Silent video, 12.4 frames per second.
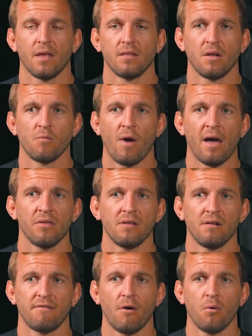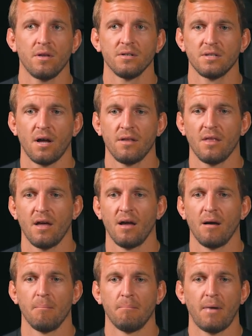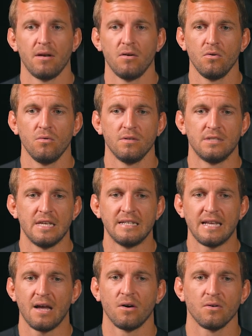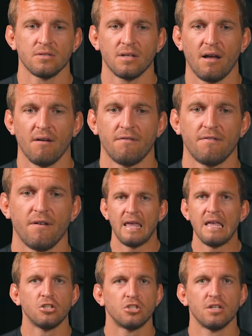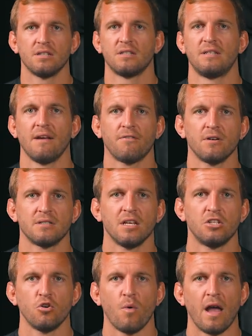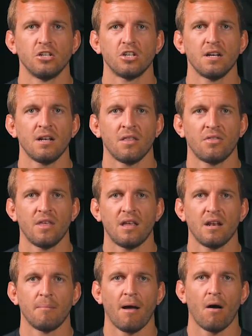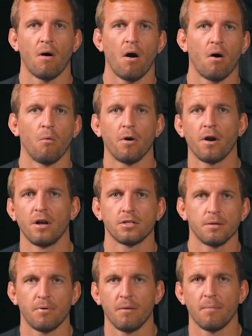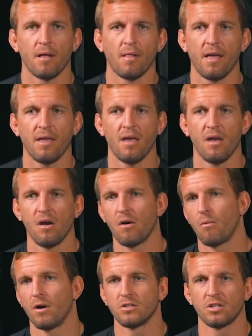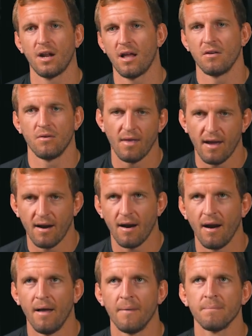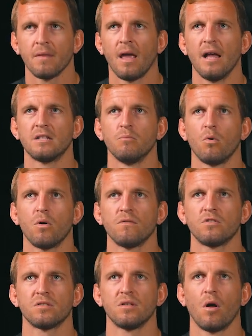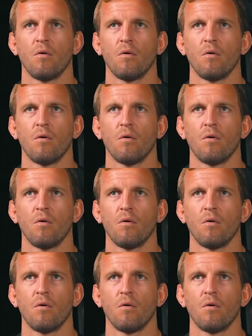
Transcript: then rather than focus on the minute details of each different situation and thinking about, oh, where I should put my leg here, what should I do there? It's more of just an